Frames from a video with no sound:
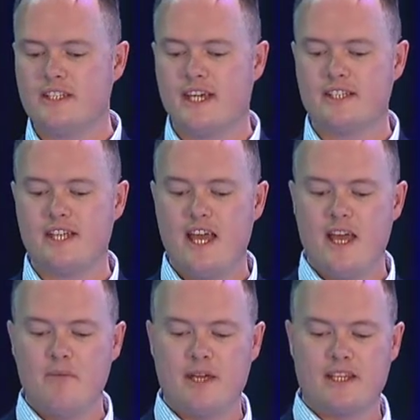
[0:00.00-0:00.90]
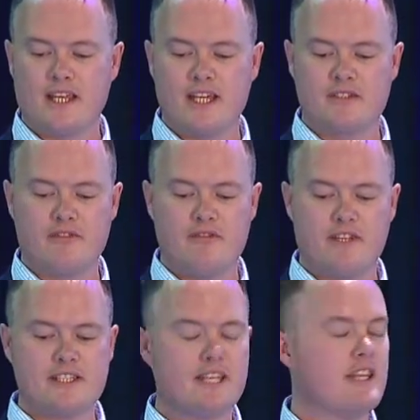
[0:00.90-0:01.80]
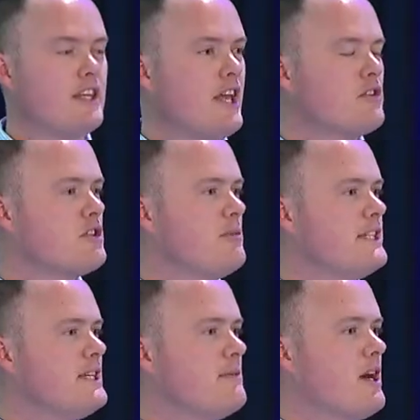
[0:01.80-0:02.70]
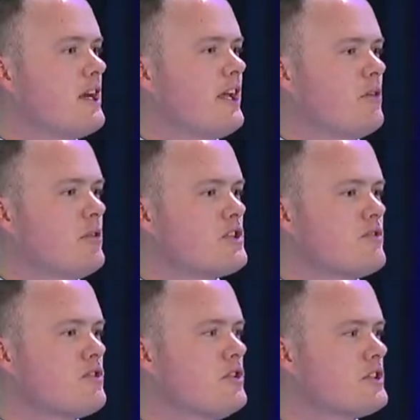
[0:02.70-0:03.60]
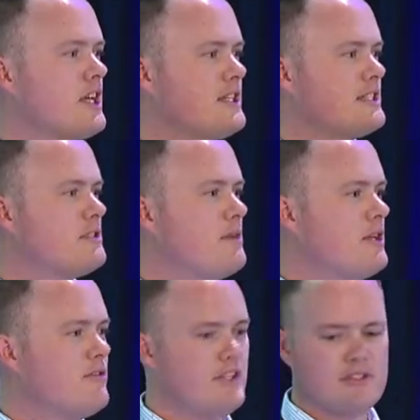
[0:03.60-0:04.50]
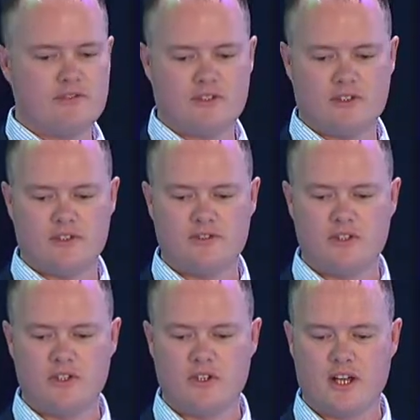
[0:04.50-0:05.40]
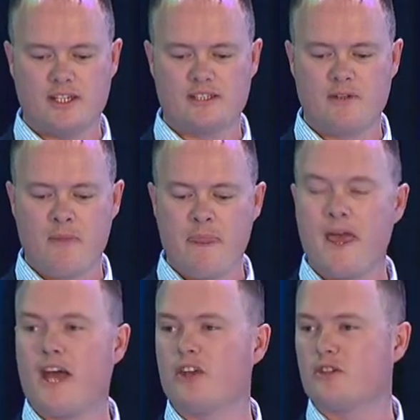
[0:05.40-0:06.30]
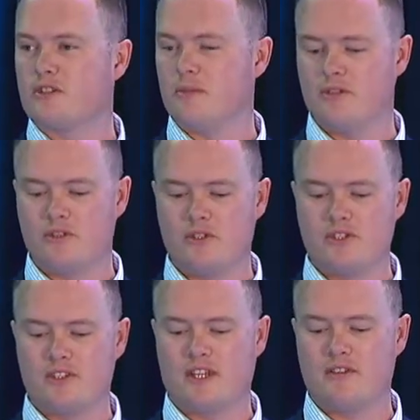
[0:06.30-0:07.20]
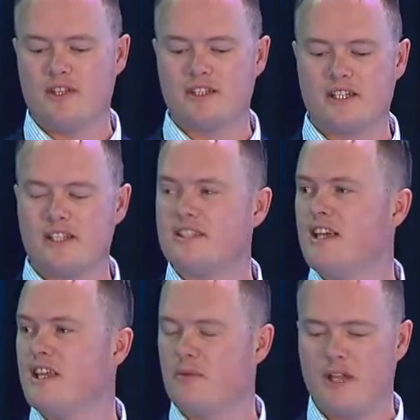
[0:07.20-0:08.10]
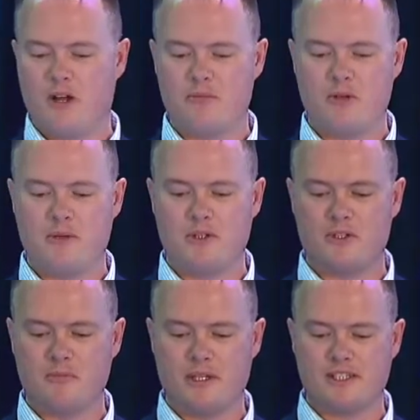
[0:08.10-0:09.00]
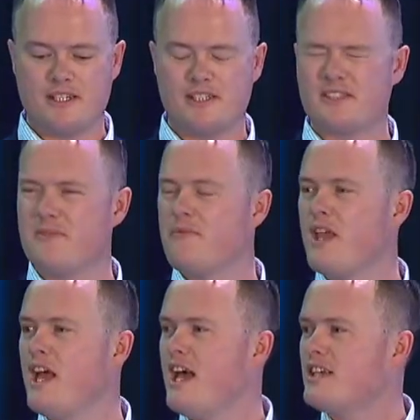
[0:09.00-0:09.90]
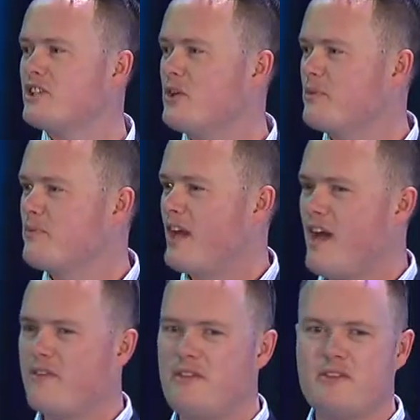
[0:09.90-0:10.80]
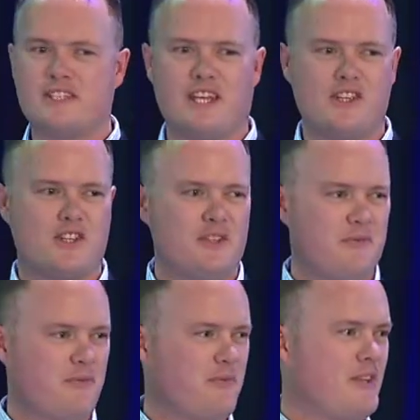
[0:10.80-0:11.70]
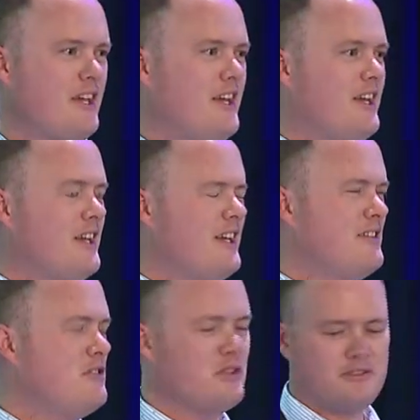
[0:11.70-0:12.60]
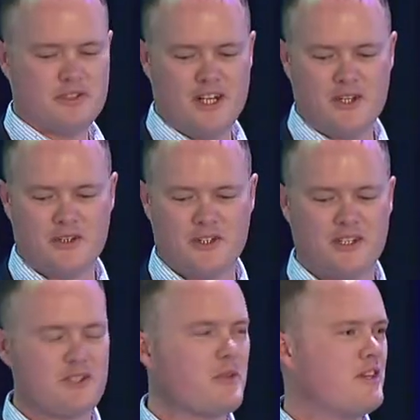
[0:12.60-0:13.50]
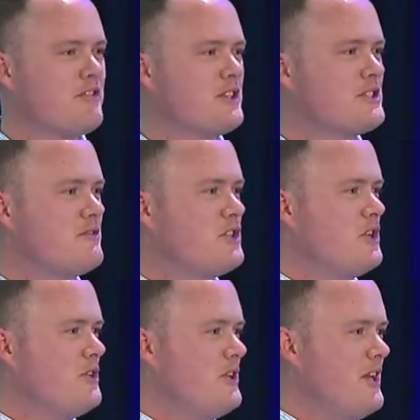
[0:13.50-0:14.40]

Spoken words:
case, make the case for investing in the LGBT market, which of course has its benefits for you guys. And ultimately, of course, to give insights that will help you build your business. So I have an invitation. If you're free on the 21st of June,